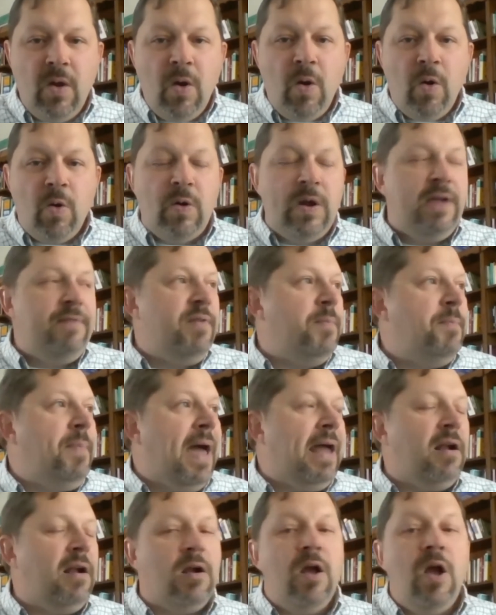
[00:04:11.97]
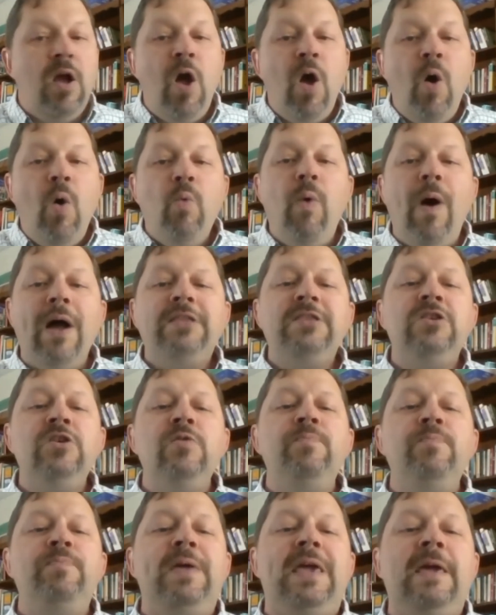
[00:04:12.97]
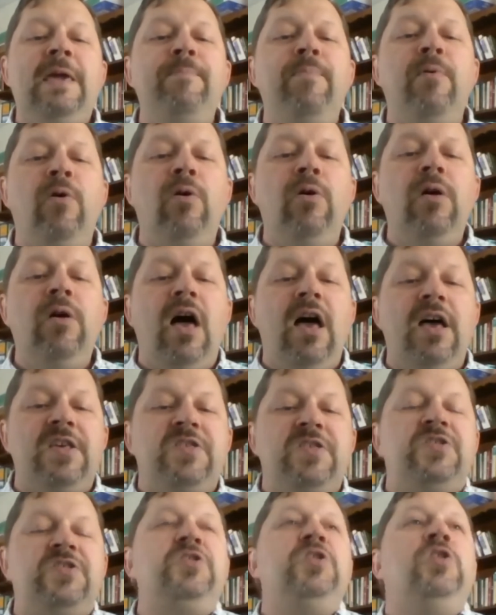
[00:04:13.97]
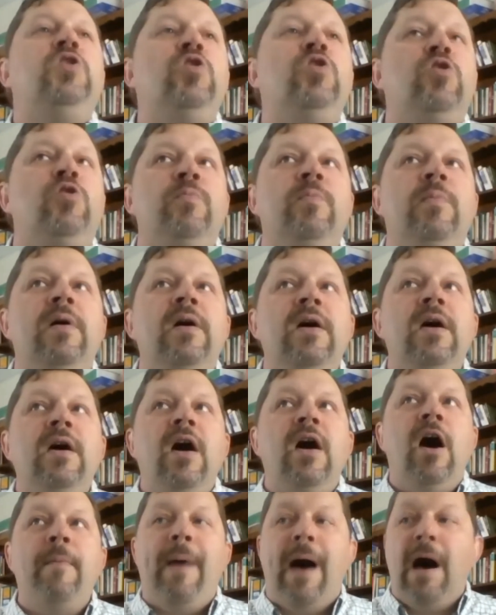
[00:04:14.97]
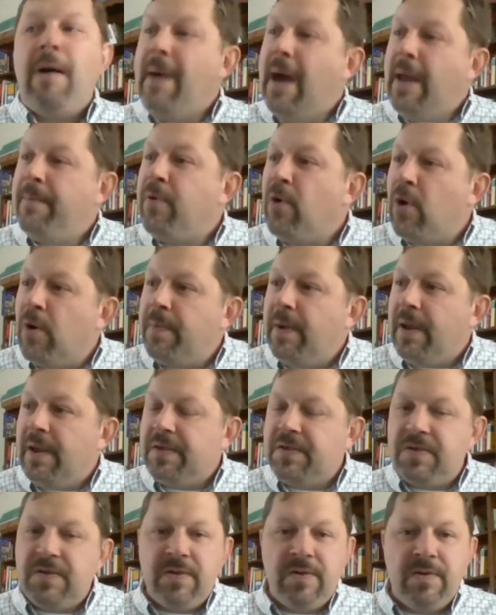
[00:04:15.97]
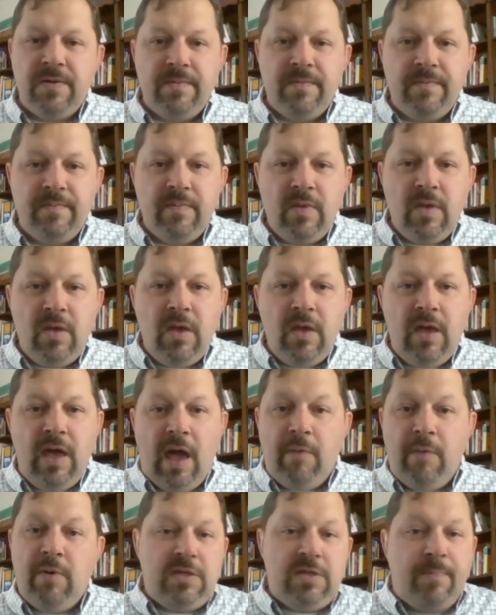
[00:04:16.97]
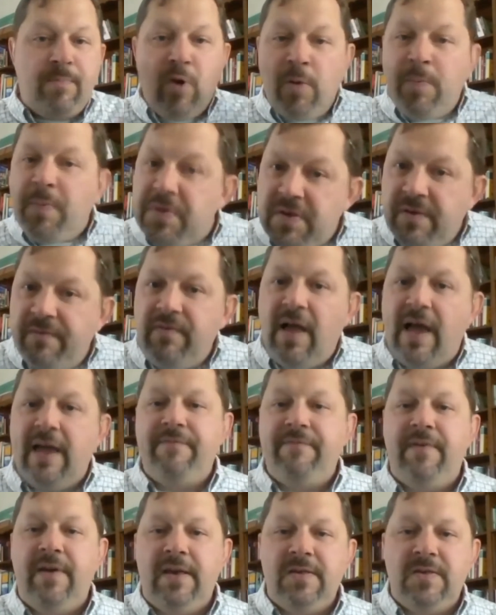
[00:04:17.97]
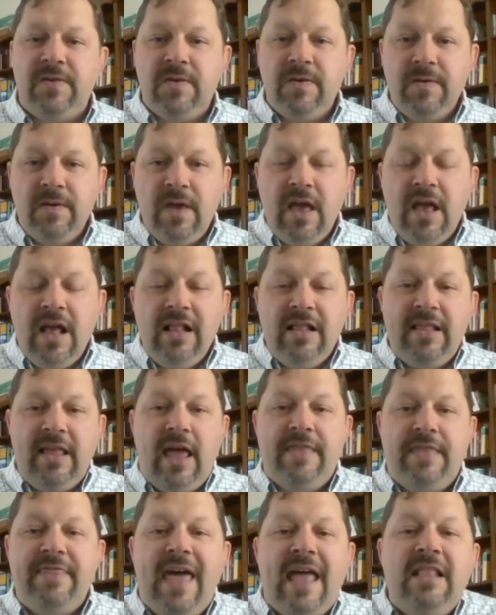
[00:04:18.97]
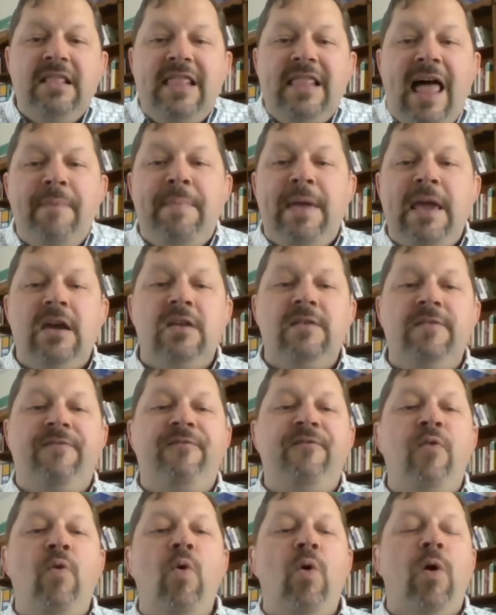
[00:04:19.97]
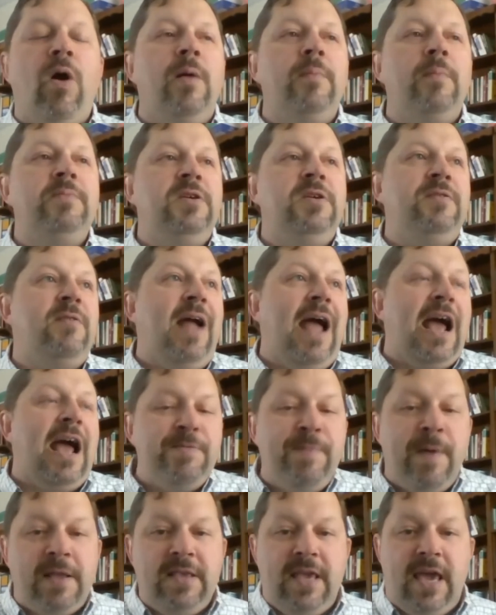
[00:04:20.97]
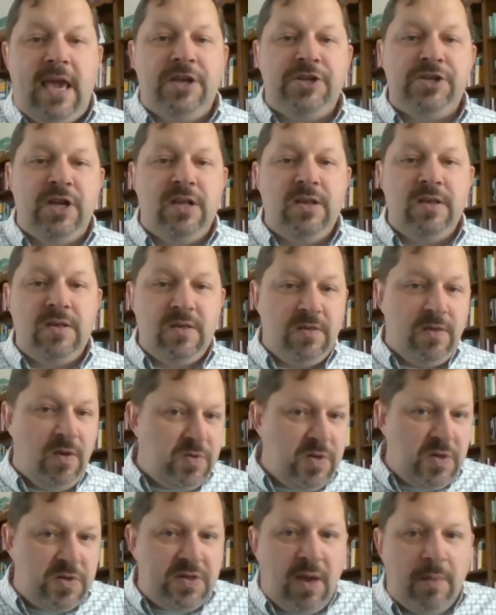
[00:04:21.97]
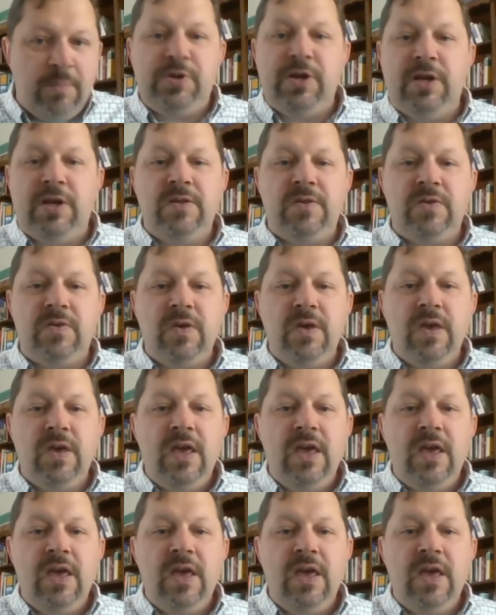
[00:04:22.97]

Or even better, what do people assume about my purpose and what the purpose of life is? And then let me conform to their expectations, those assumptions,